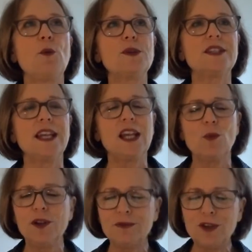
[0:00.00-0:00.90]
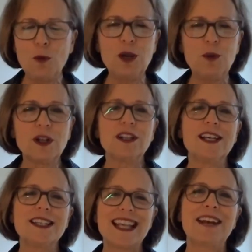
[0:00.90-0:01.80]
I was thinking, well, nobody
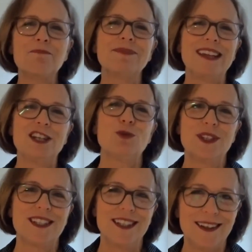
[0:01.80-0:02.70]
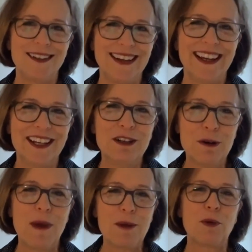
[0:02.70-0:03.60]
really is that interested in
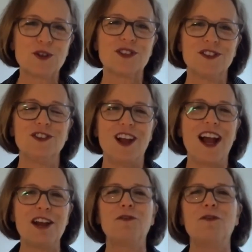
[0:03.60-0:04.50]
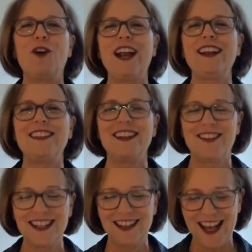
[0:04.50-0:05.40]
my personal life or
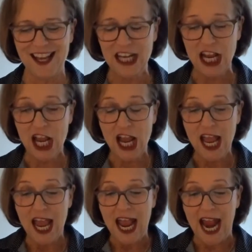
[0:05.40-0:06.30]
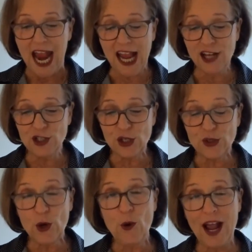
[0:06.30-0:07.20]
anything like that. And
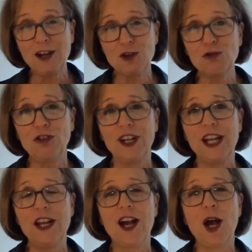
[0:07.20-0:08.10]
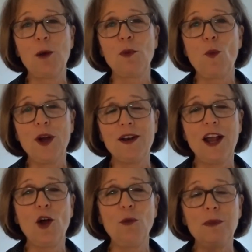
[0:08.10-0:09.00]
so, actually, what
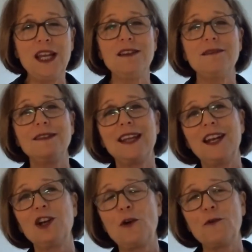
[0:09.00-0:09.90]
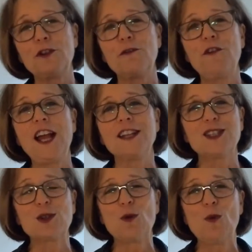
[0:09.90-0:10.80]
helped me get it over the
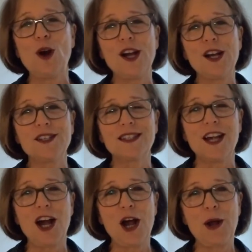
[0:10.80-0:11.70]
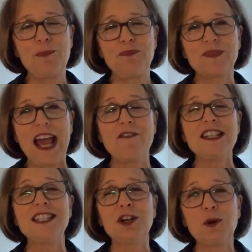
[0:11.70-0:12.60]
fence was
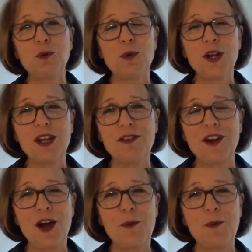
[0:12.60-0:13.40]
having dinner with